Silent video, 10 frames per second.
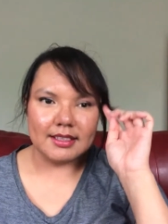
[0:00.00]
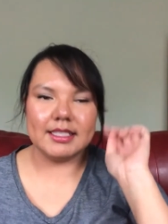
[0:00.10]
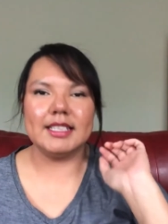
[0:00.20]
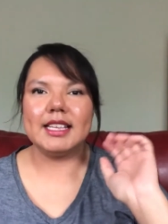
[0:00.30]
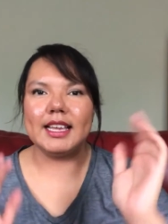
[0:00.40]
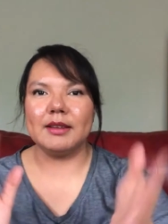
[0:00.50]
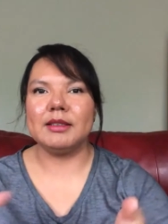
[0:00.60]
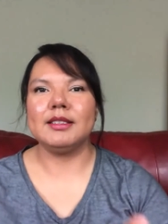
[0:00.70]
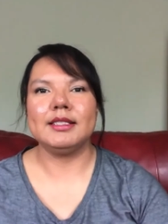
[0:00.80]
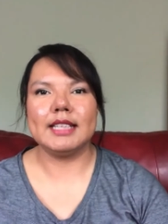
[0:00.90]
since I
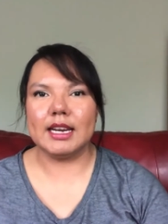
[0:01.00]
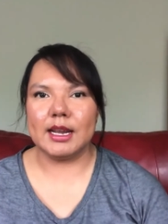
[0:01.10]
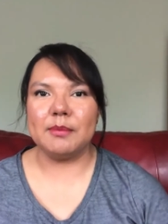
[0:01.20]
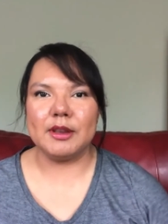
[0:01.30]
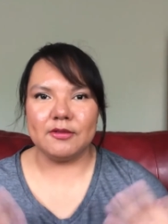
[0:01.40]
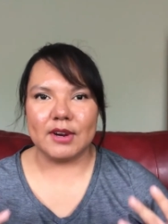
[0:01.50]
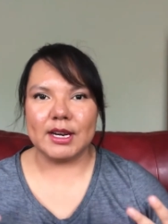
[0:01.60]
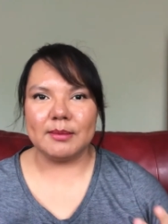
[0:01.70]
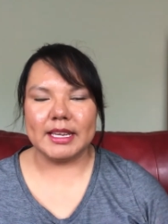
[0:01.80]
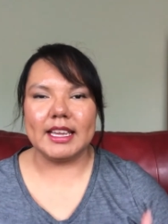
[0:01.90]
set it up in front
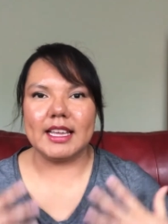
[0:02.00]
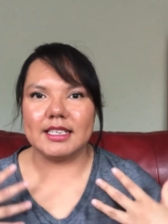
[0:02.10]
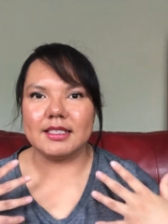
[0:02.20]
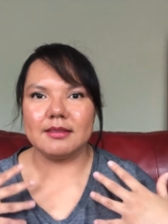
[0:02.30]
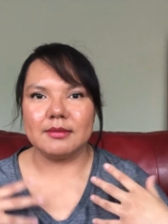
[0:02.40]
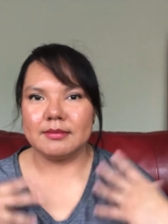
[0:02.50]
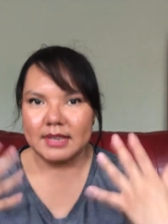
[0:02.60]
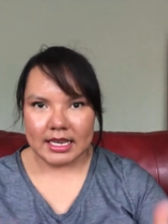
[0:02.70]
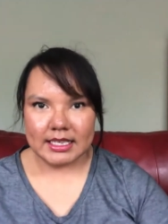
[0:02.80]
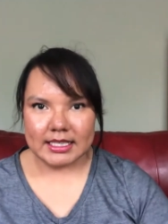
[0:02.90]
of me, I just
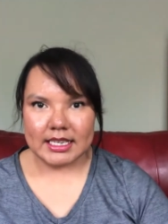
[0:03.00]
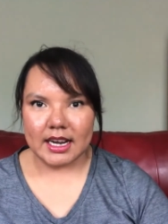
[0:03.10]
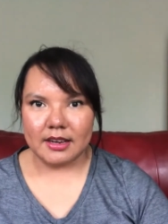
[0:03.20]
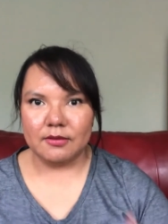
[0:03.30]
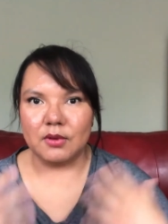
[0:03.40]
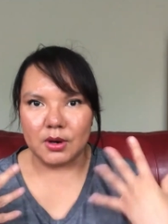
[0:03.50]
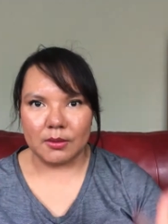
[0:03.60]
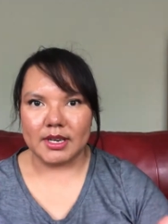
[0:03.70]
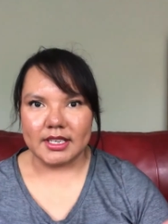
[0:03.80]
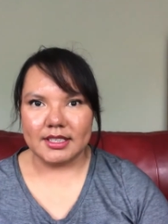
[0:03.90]
stare
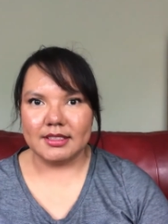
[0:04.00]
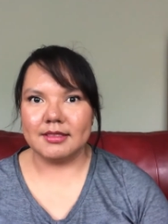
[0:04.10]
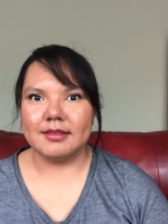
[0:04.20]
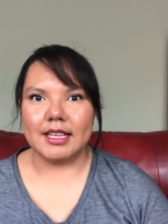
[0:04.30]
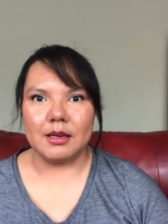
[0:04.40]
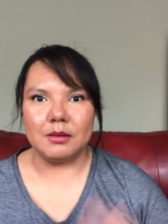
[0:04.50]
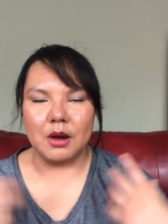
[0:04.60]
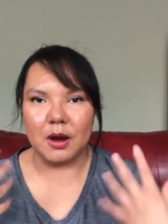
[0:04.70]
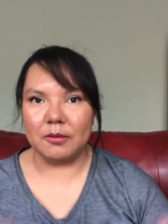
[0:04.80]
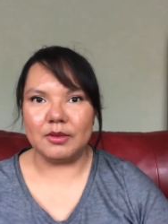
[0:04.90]
forward and
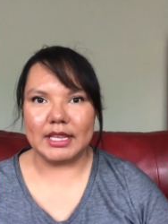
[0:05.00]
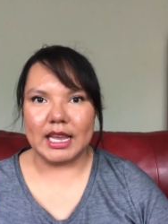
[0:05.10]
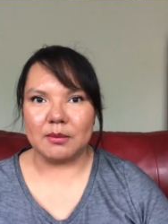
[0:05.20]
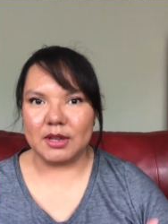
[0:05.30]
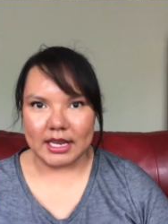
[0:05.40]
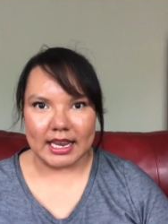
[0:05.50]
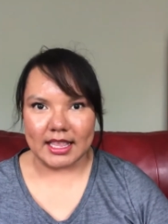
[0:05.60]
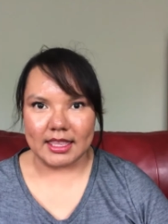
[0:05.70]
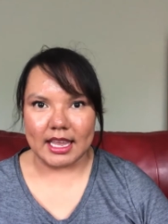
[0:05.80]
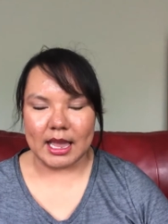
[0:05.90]
hopefully I'm looking
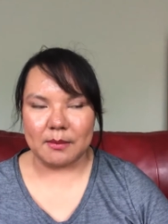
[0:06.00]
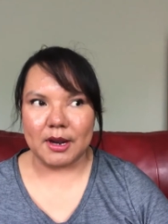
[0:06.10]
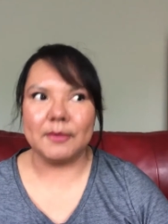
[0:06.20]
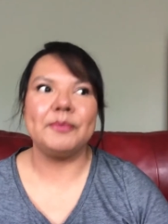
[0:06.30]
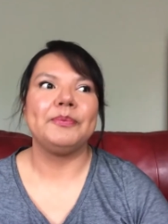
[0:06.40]
at the camera.